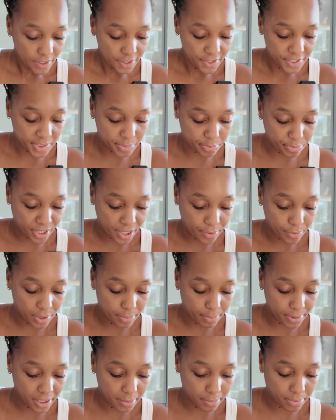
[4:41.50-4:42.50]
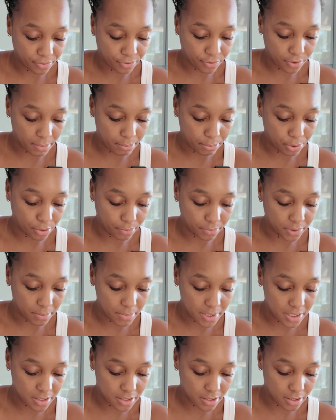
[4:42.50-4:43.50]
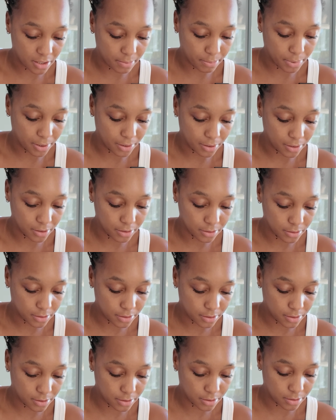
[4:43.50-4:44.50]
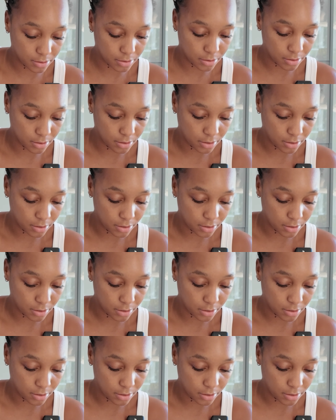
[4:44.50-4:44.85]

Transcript: sprout a bit before I pop them into the pots.